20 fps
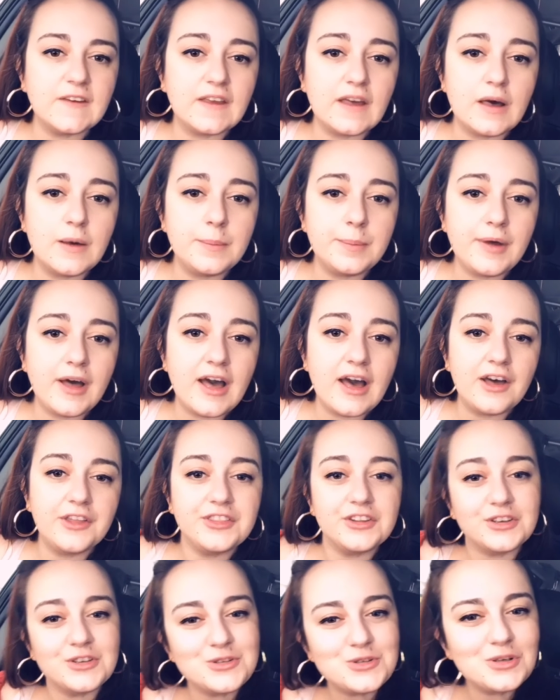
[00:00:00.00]
about
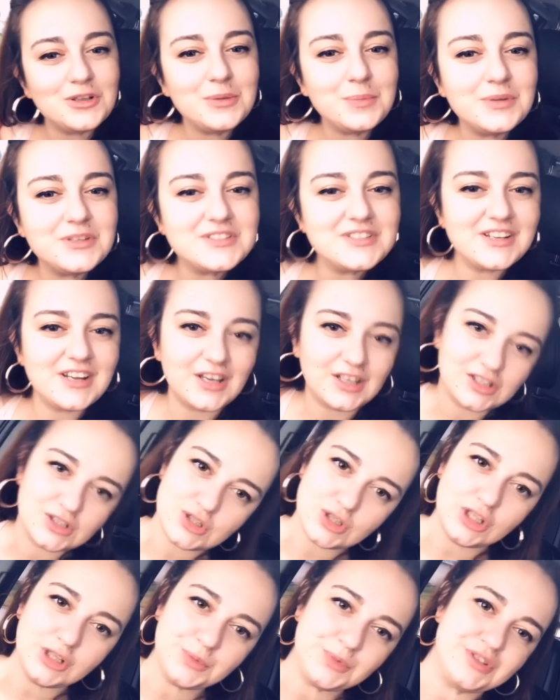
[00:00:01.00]
the controllables and
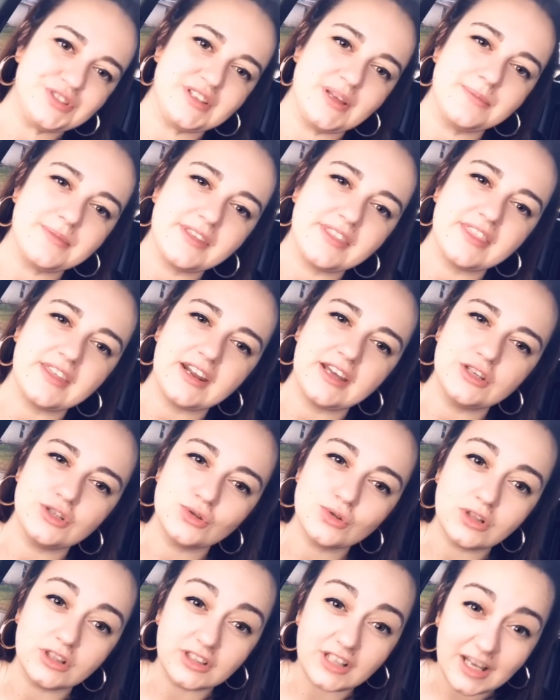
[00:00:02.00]
uncontrollables, something that I
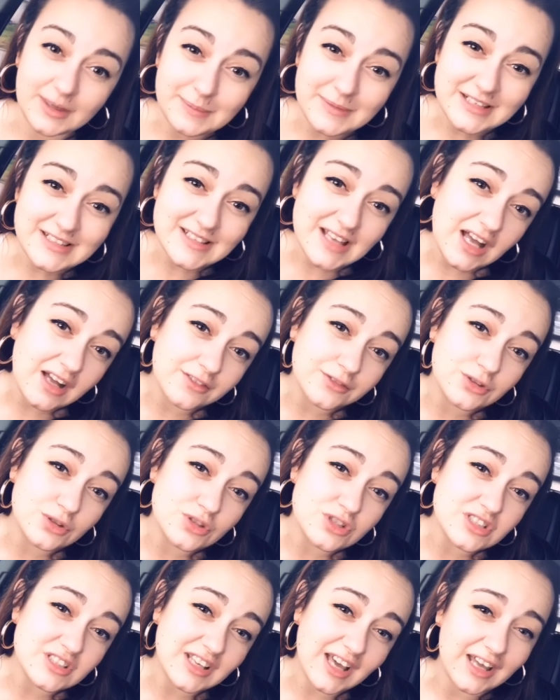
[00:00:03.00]
do a lot myself to
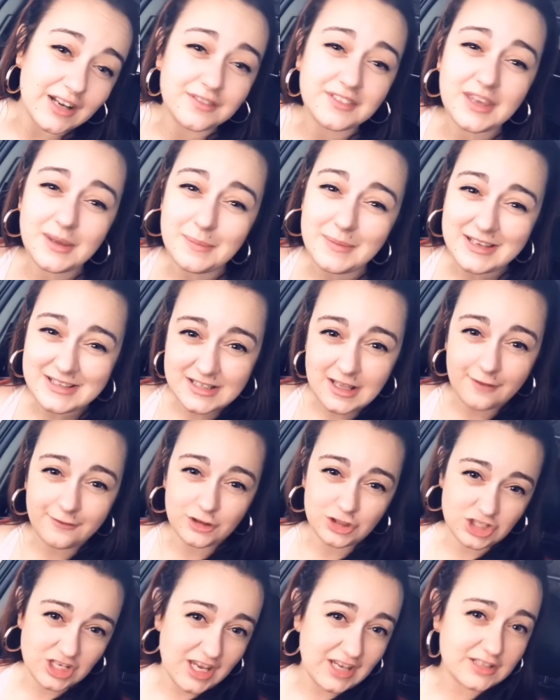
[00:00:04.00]
just kind of keep myself
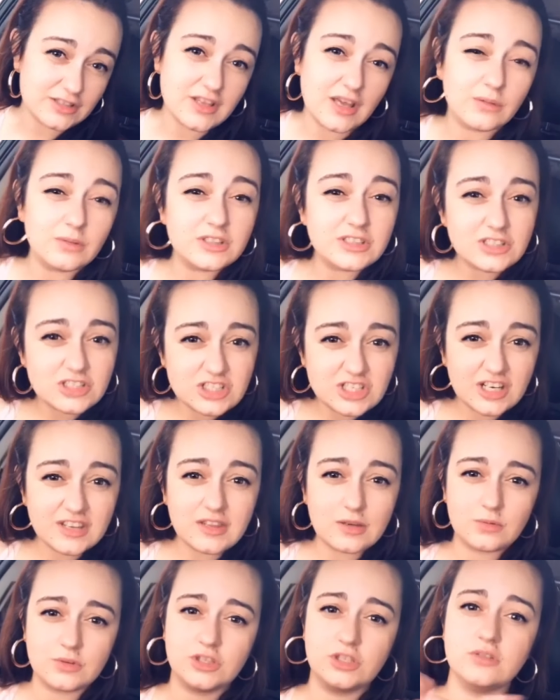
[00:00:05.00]
on track. So I wanted to share
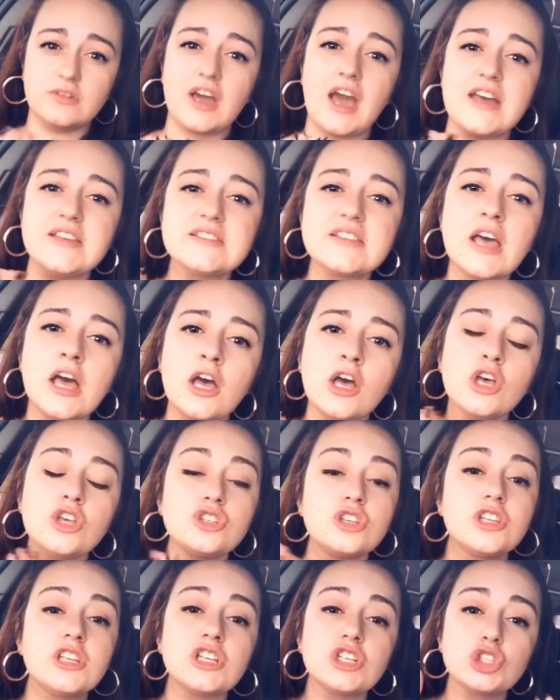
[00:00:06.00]
that with you guys.
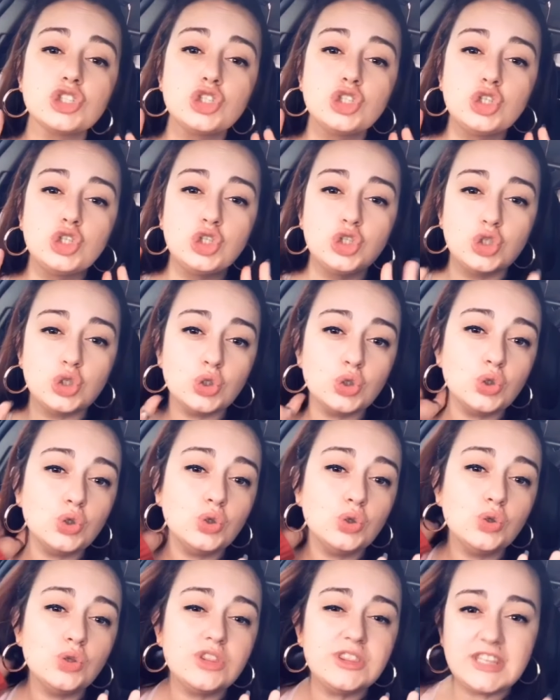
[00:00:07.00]
So there's
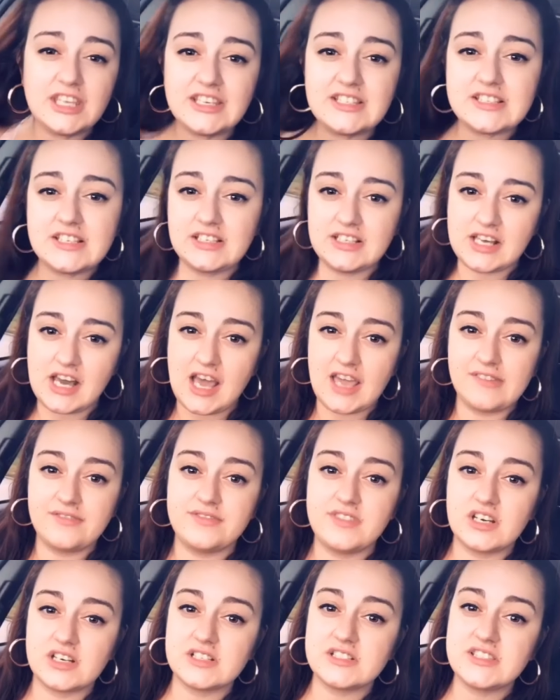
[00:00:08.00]
two things in life.
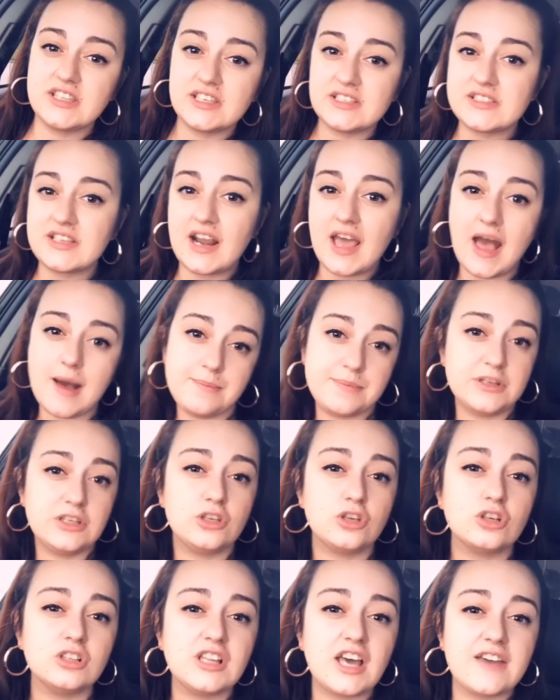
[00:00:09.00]
There's things that happen in
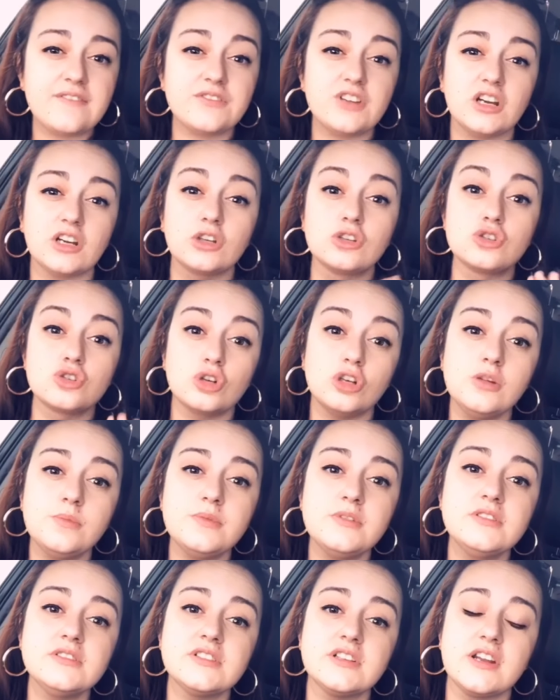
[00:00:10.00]
your life that are
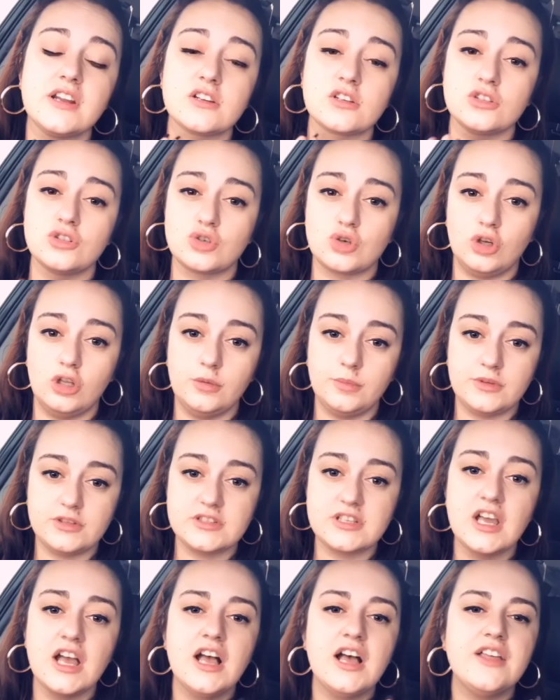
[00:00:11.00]
controllables and uncontrollables.
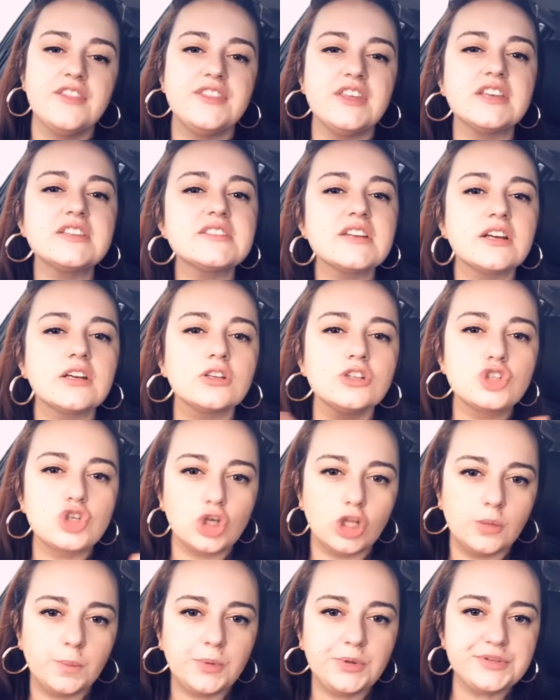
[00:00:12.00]
Things that are
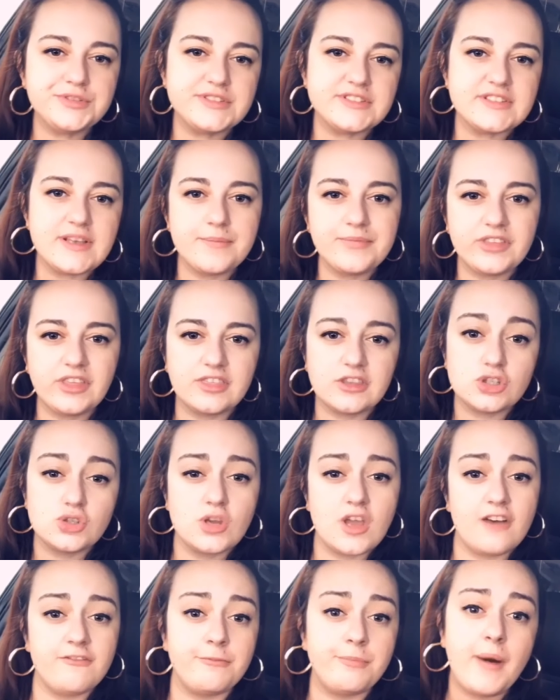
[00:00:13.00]
controllables is something that you
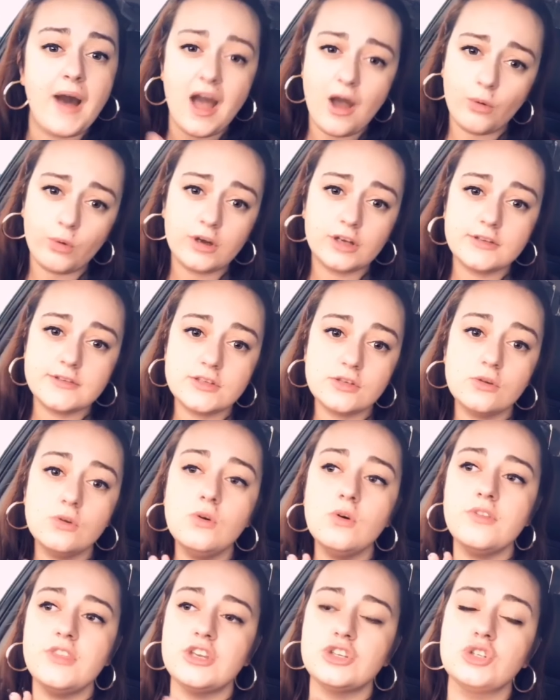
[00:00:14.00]
have power
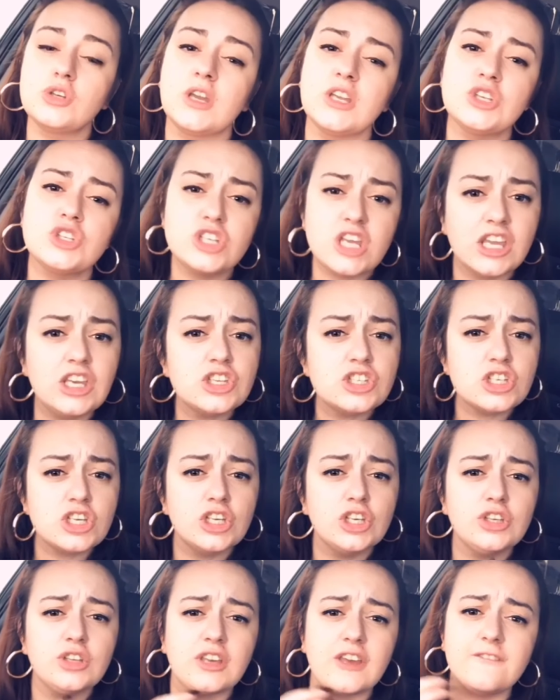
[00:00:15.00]
to, that you can change
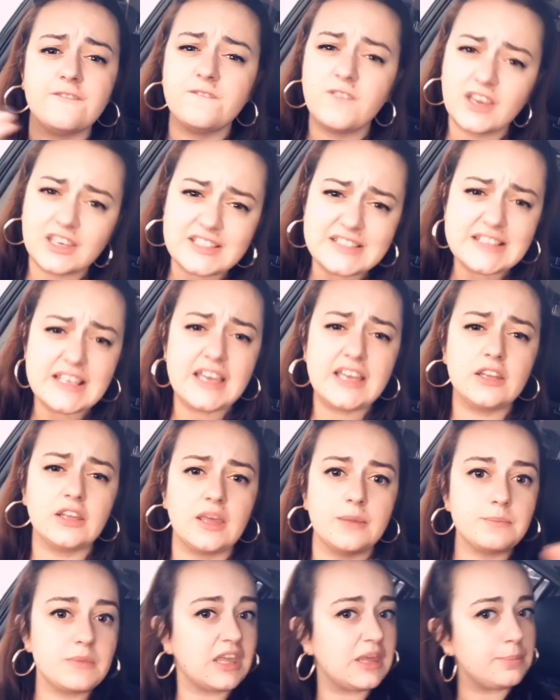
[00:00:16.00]
it, you can fix it, you
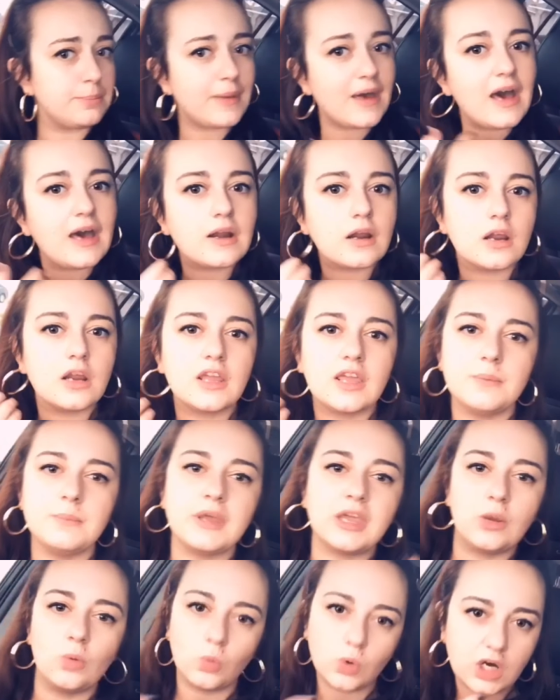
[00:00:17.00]
can make it better, you can
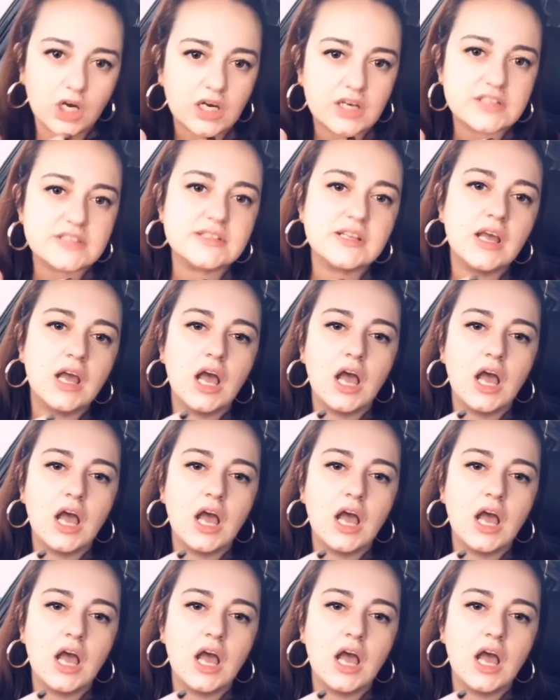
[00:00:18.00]
make it worse.